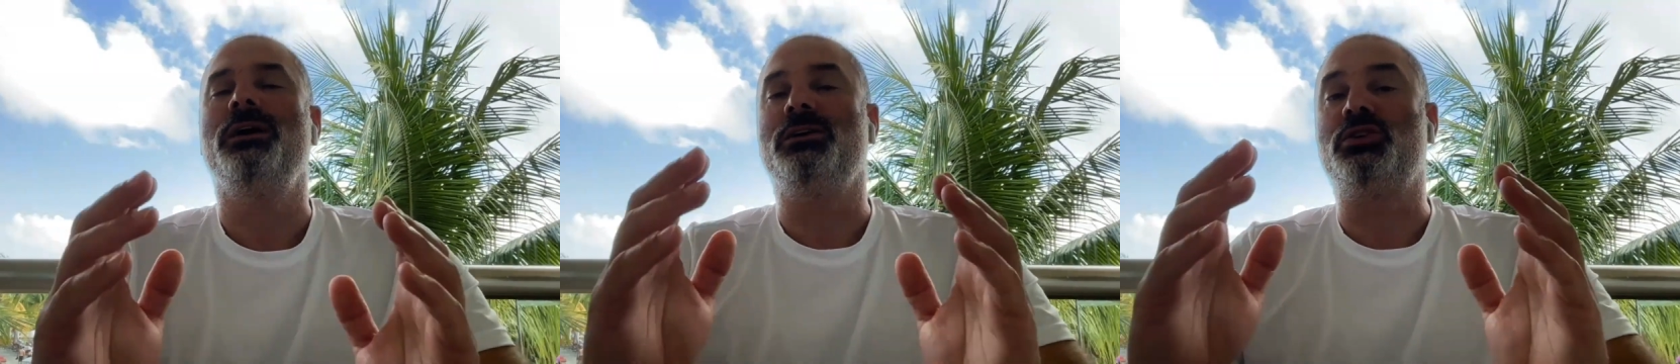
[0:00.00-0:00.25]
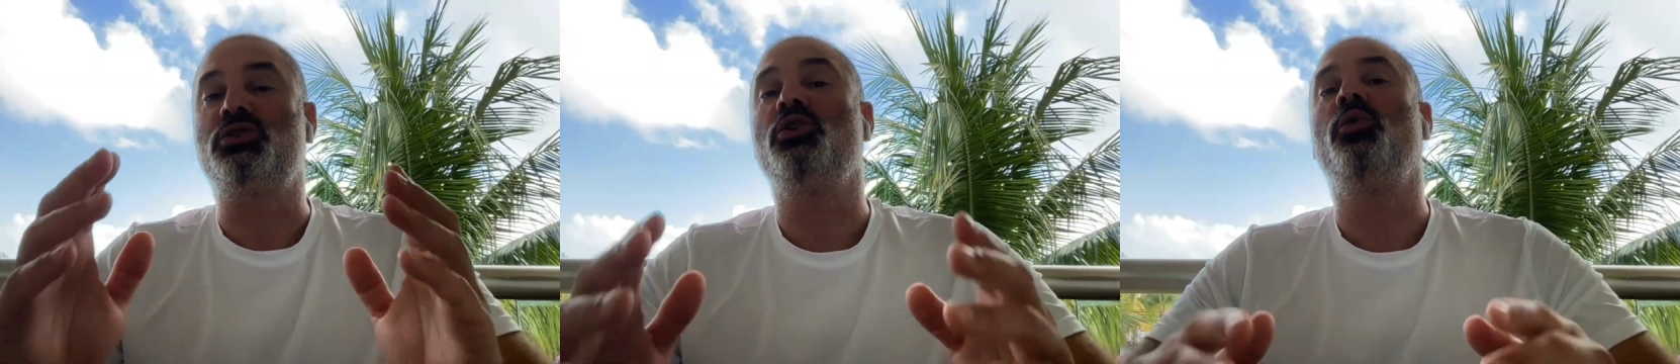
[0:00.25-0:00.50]

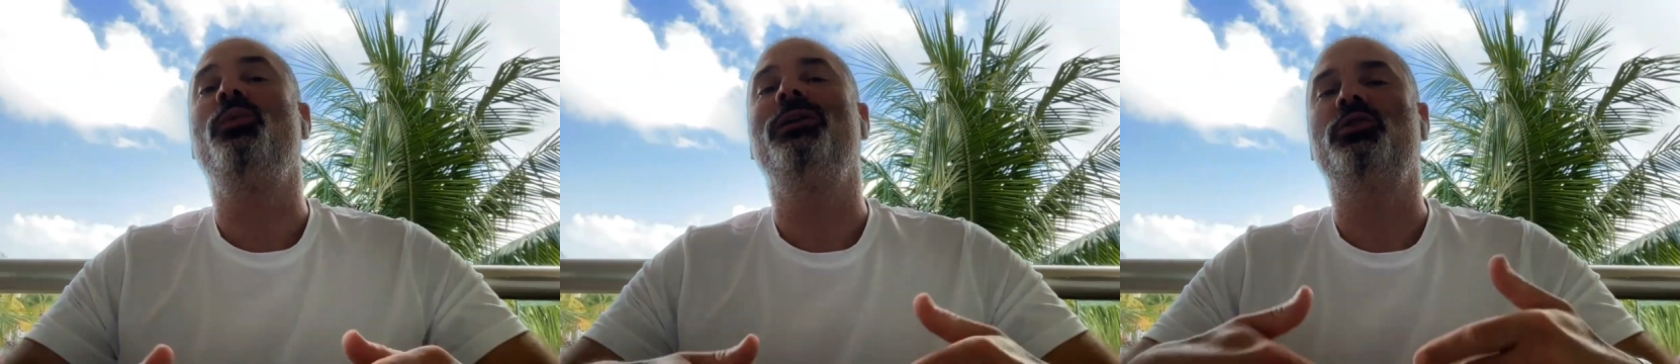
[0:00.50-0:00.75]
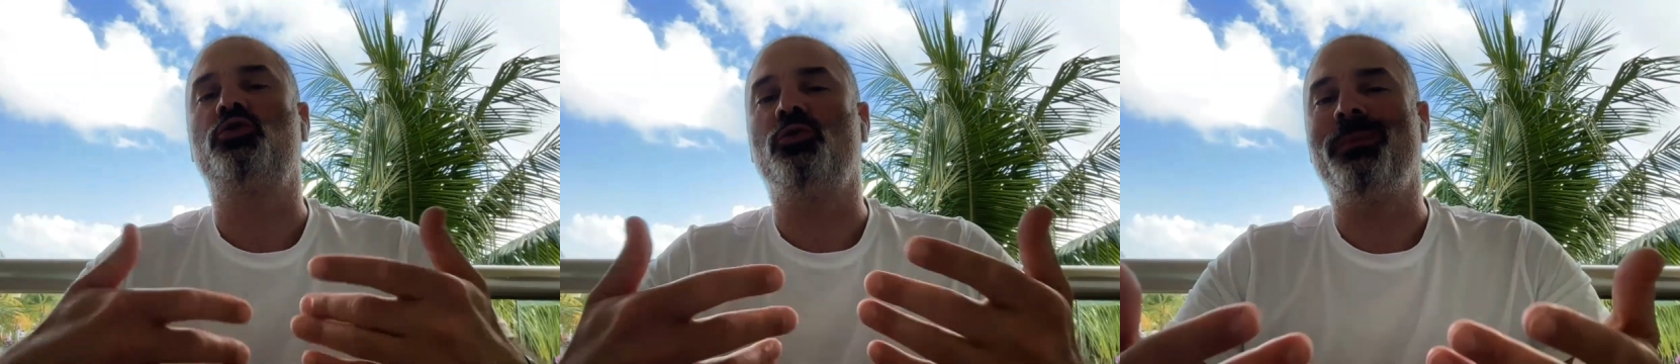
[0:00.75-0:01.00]
Zoho
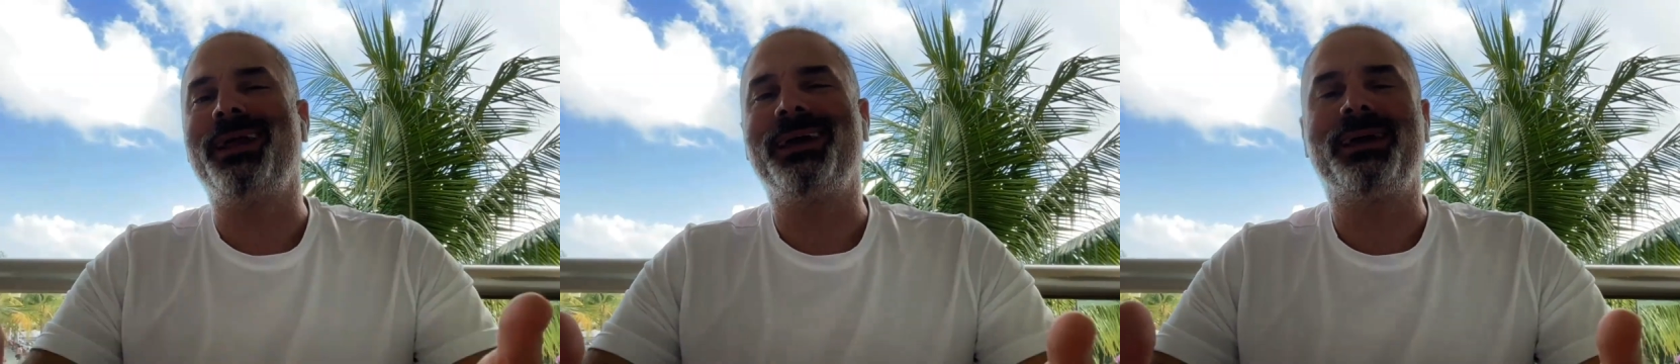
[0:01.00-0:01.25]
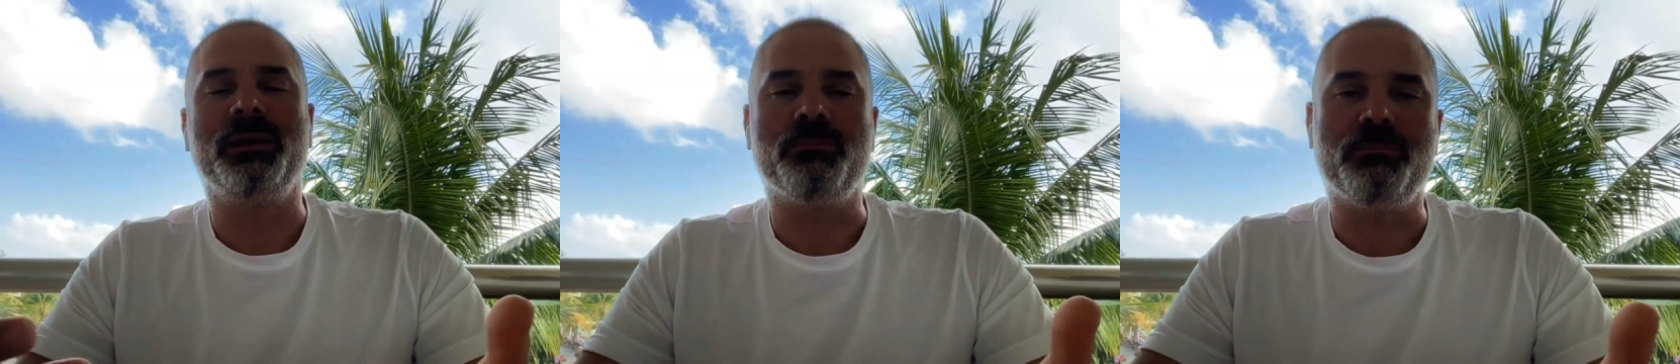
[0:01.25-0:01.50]
will
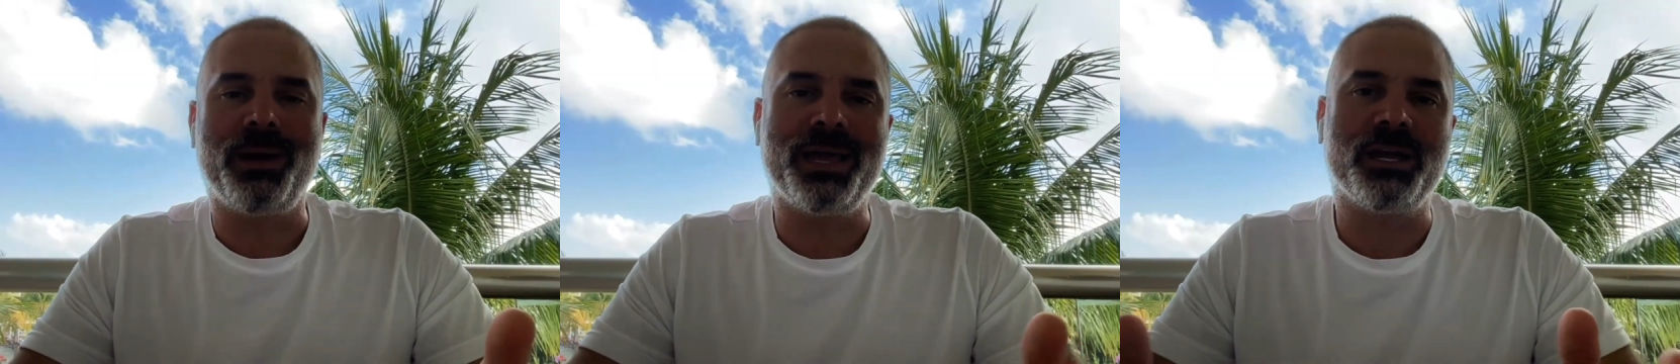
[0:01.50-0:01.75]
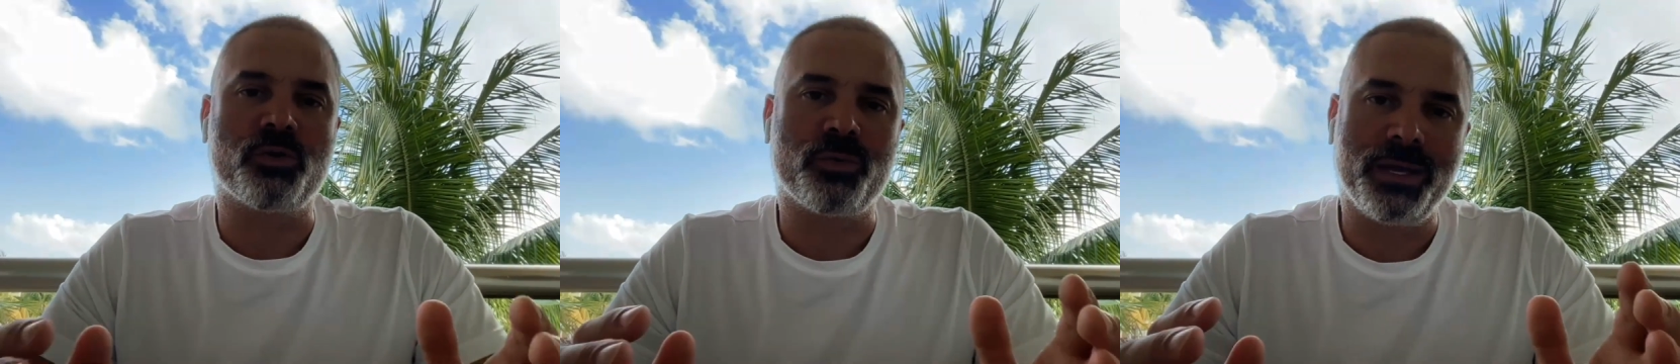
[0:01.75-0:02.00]
automatically
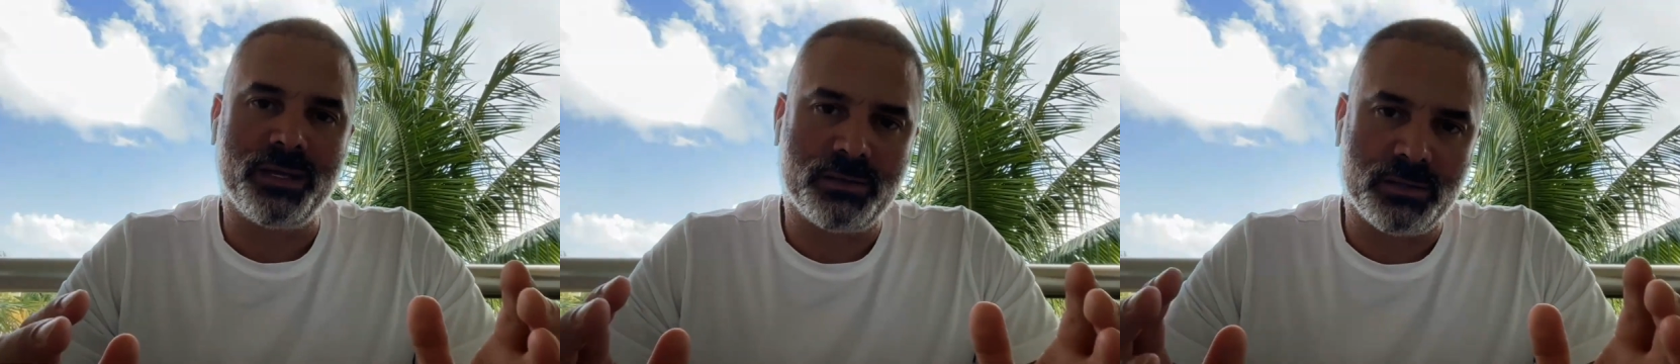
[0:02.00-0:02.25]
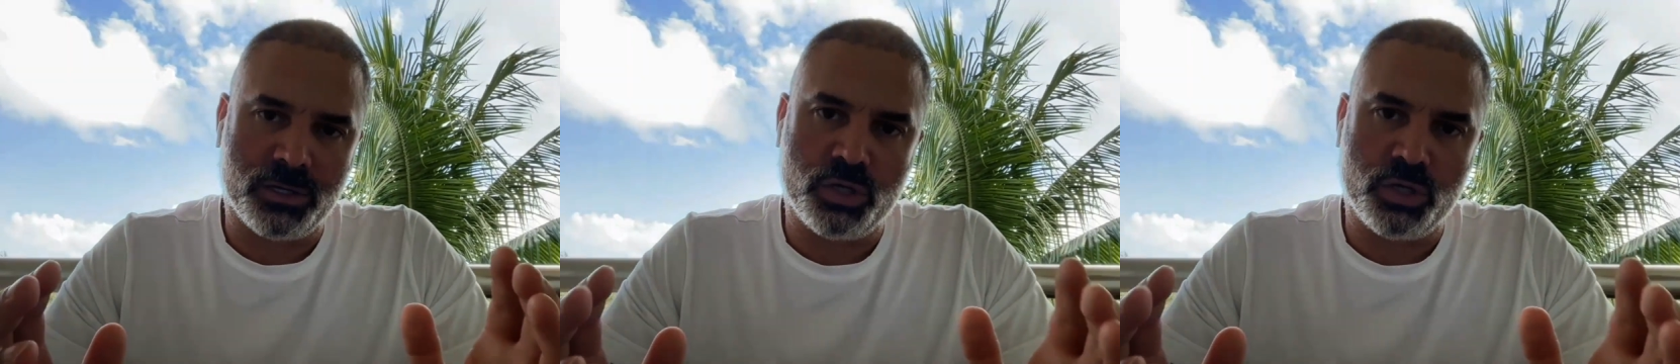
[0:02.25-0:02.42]
migrate